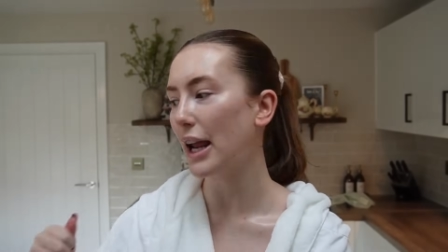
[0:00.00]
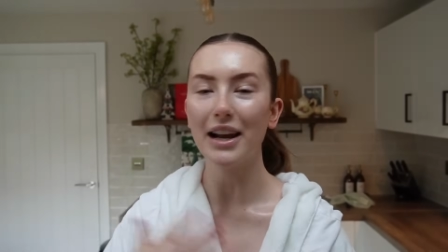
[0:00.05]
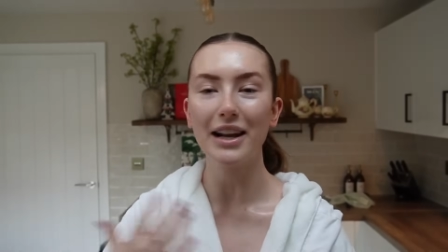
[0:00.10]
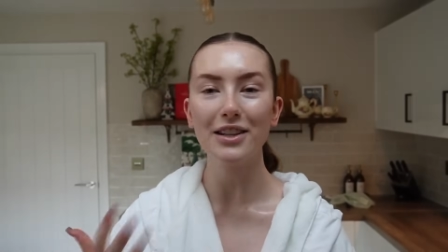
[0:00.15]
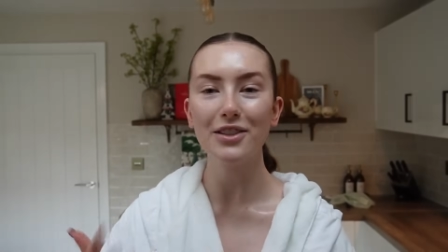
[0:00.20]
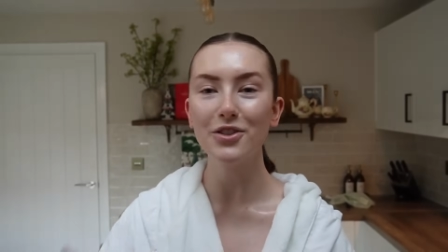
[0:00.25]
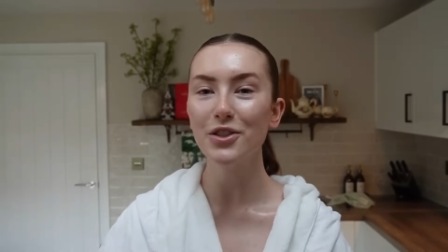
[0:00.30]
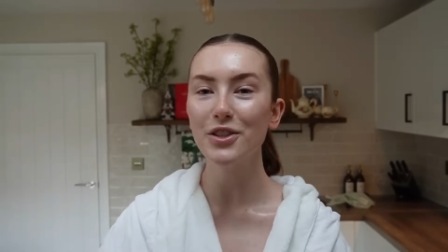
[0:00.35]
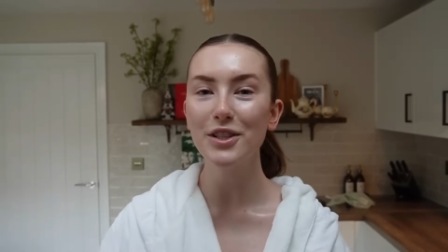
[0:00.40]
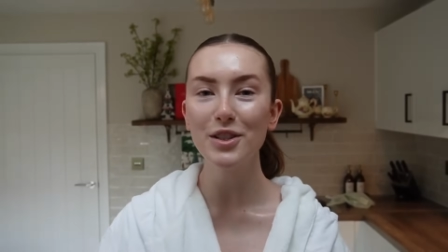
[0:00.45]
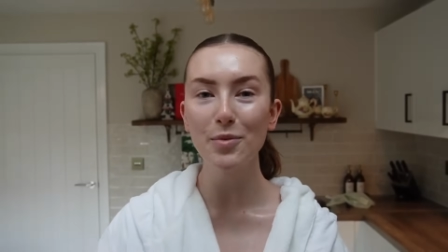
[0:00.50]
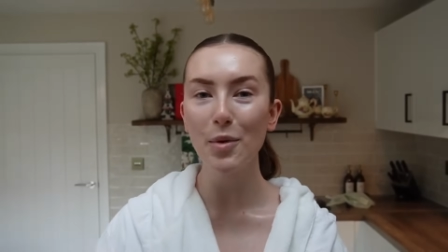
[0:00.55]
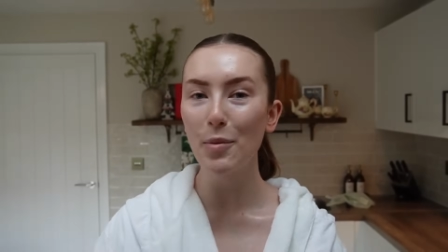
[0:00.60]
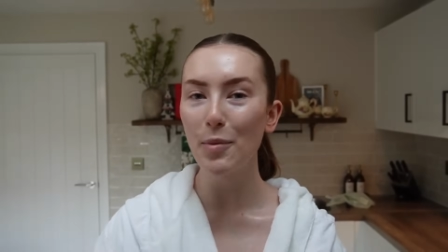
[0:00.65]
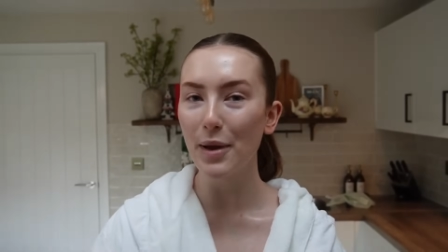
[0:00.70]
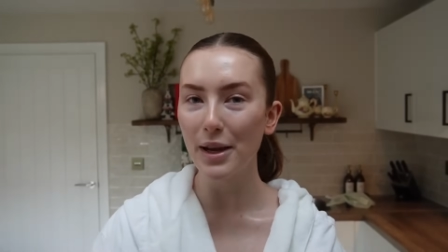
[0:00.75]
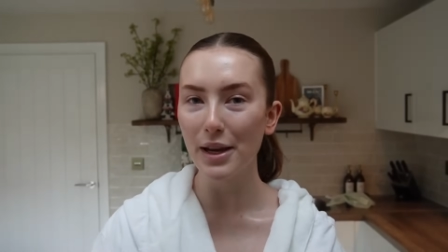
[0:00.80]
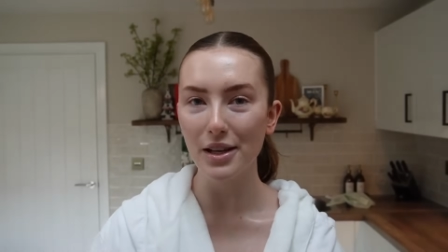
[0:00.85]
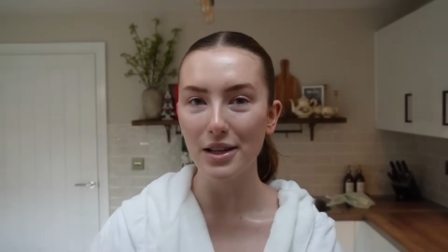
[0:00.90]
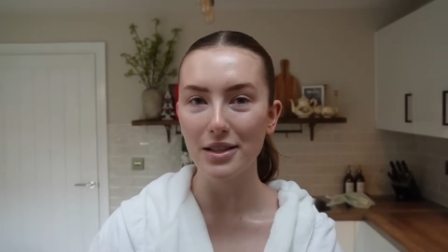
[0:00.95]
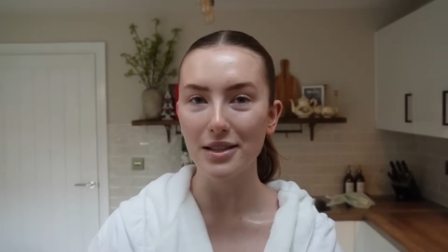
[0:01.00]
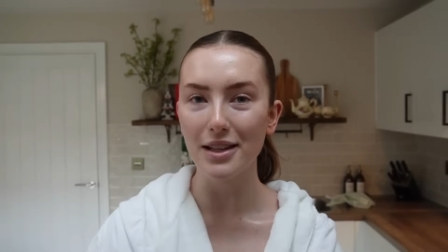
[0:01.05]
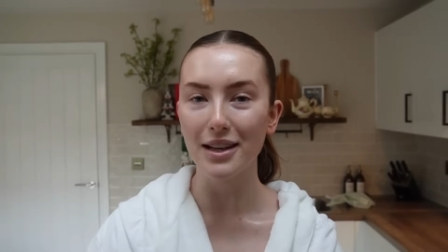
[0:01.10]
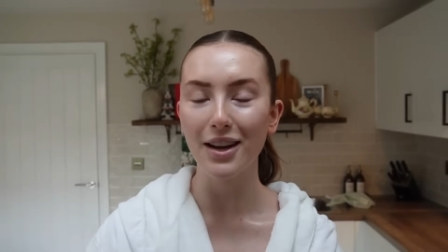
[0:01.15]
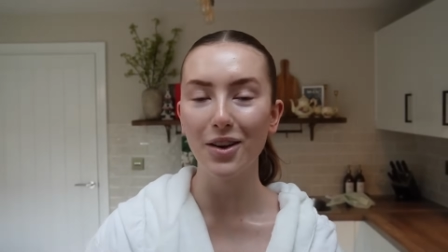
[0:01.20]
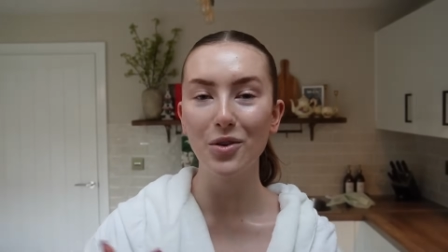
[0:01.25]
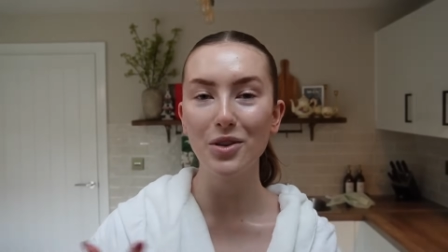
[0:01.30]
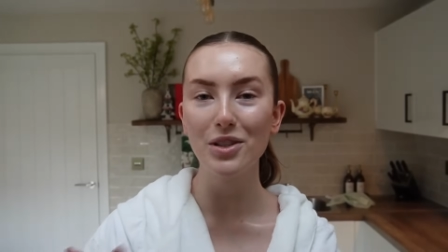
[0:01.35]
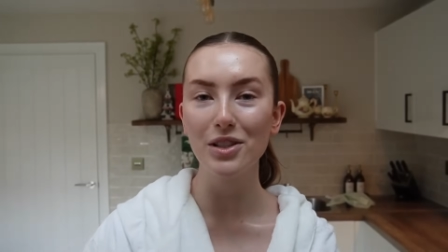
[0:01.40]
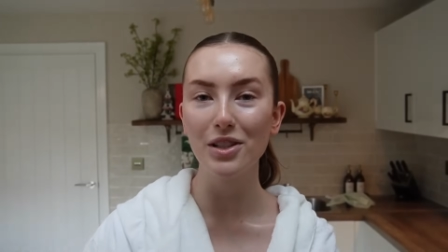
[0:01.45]
and I just need some opinions and
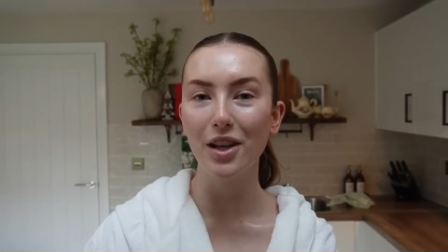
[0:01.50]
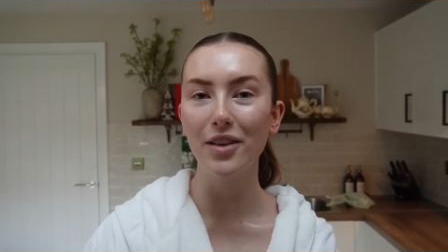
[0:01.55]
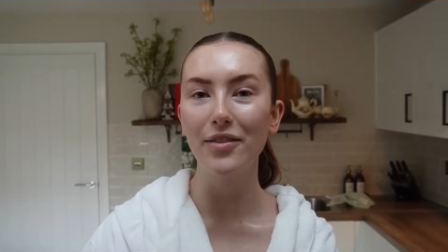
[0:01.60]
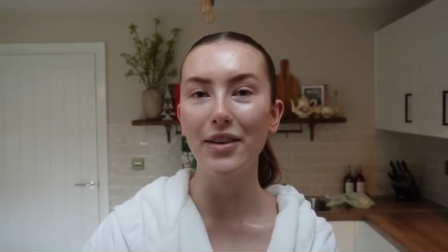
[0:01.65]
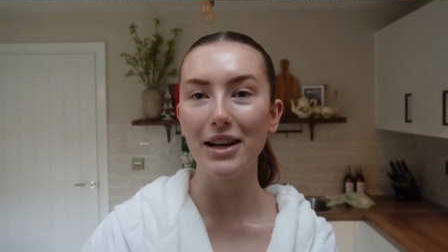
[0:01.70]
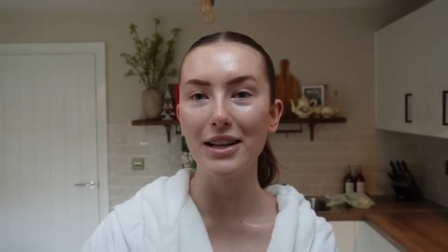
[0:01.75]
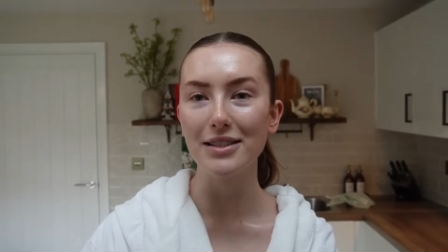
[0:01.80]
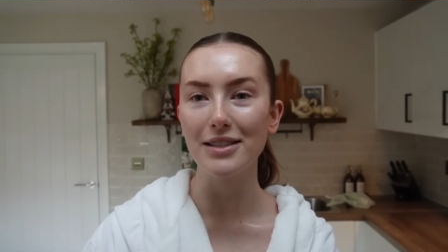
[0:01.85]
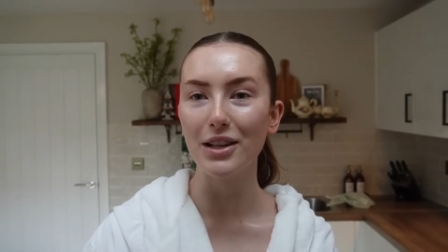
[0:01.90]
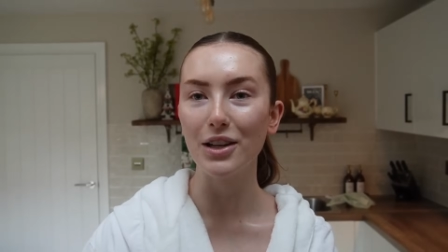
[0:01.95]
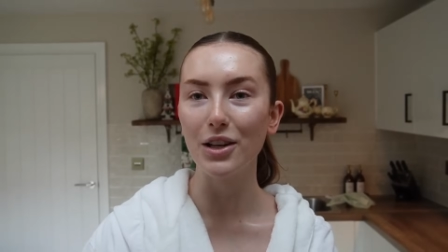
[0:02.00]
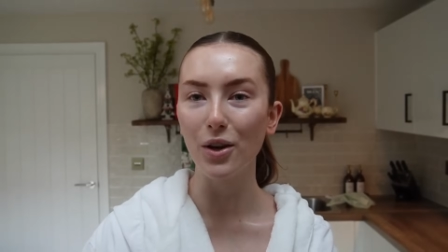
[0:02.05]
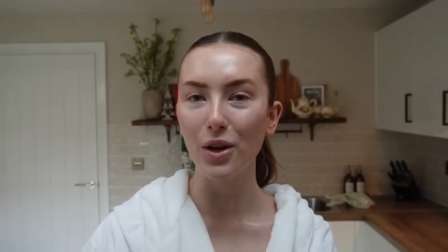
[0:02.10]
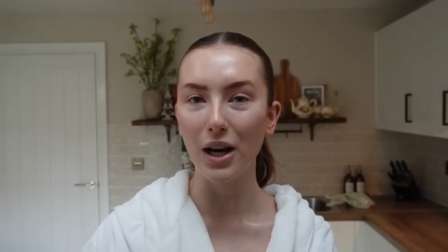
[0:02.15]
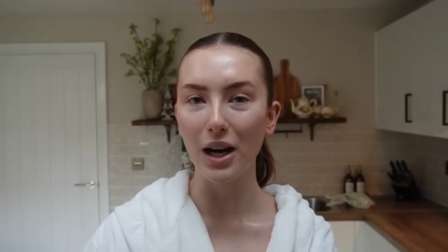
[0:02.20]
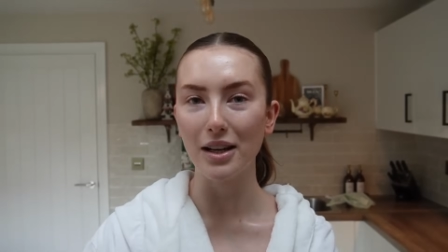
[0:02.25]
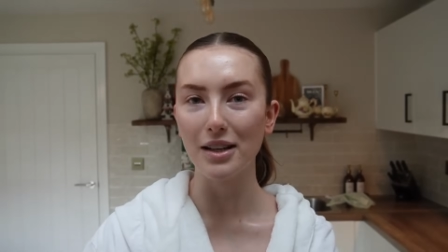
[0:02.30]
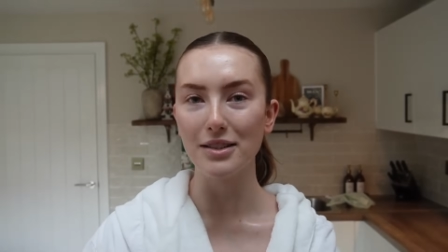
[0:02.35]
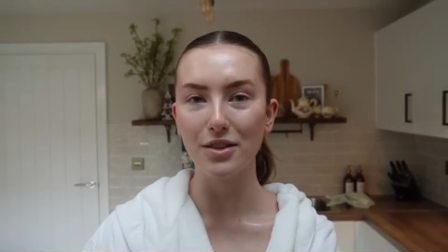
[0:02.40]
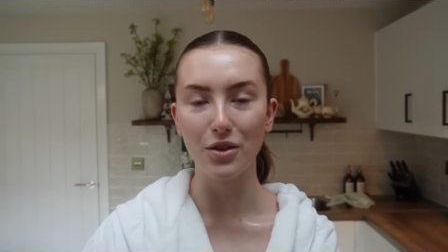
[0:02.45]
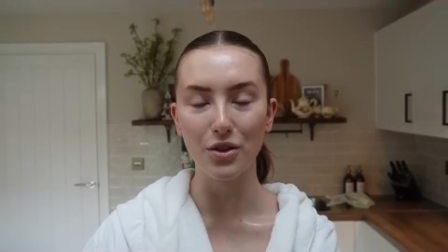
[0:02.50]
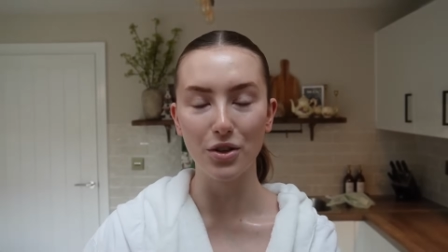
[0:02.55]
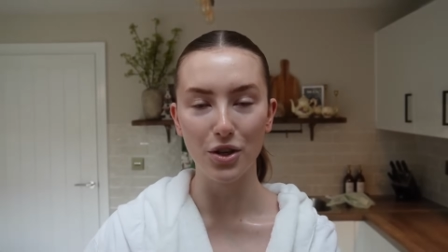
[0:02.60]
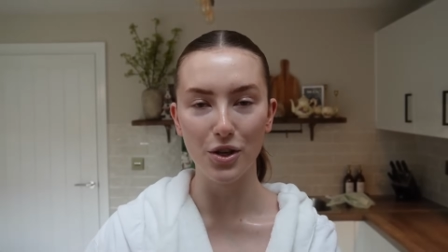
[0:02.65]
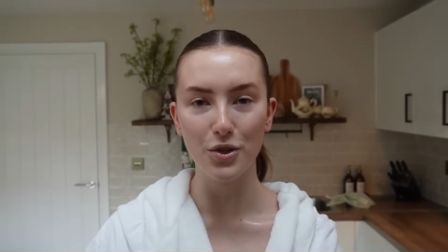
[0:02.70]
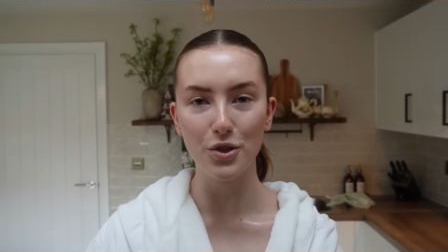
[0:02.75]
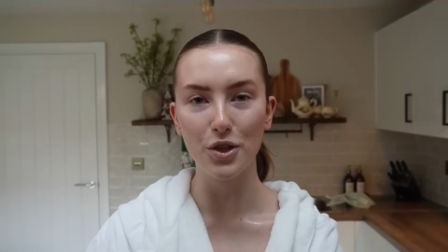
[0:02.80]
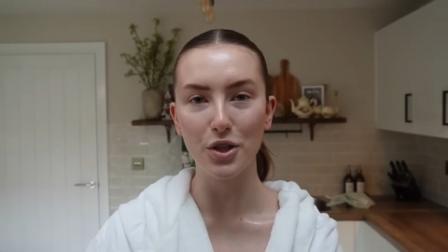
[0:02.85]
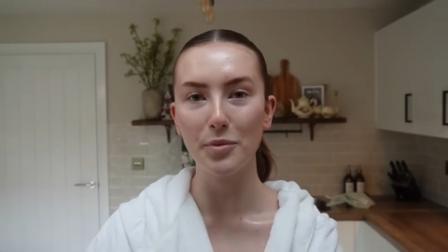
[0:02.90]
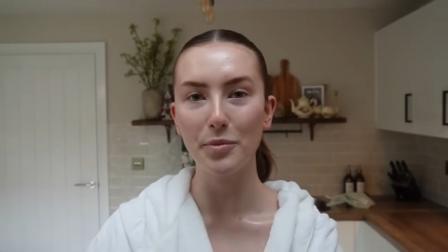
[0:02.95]
I always love asking you guys on
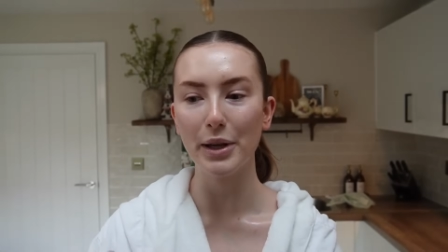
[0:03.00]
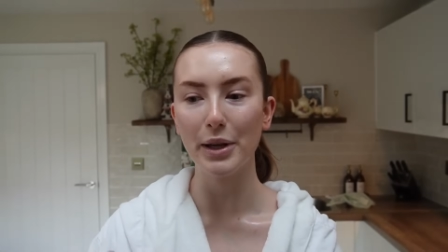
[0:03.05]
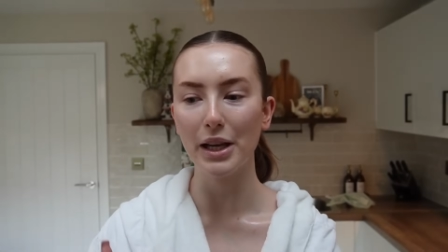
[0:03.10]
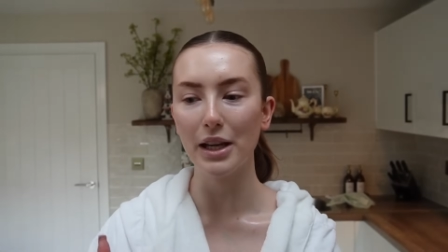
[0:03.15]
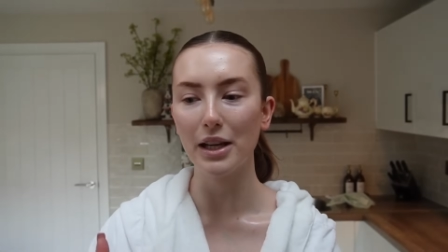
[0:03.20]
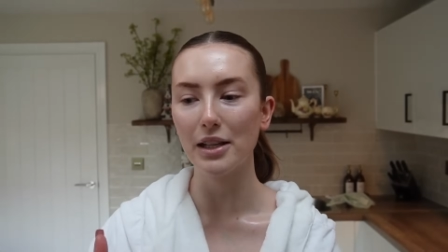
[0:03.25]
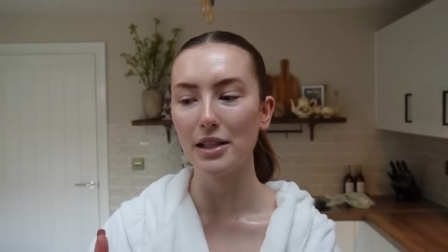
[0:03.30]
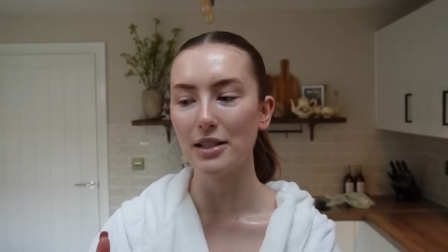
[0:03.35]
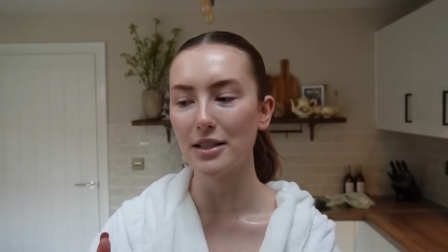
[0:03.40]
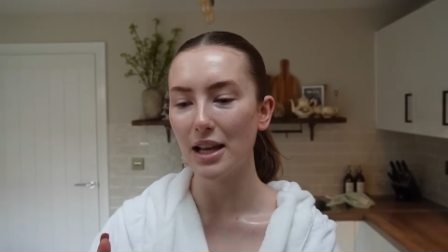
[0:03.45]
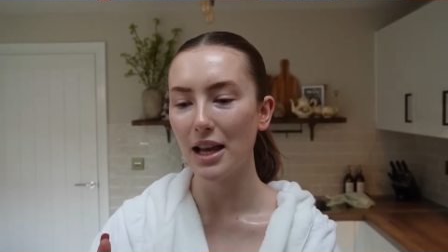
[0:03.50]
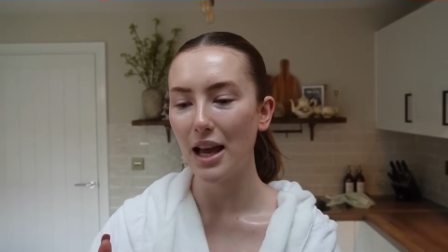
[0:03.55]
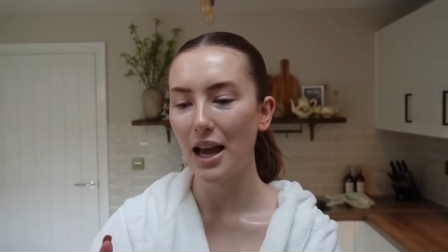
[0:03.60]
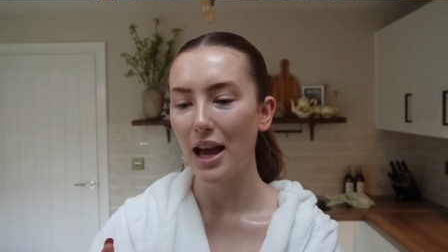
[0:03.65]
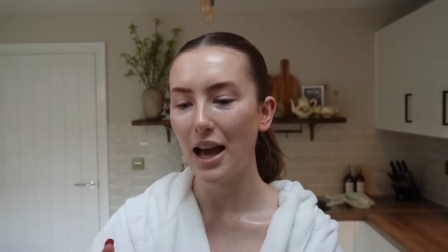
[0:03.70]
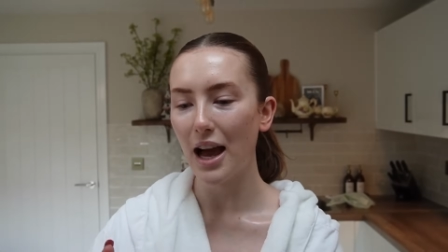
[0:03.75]
YouTube because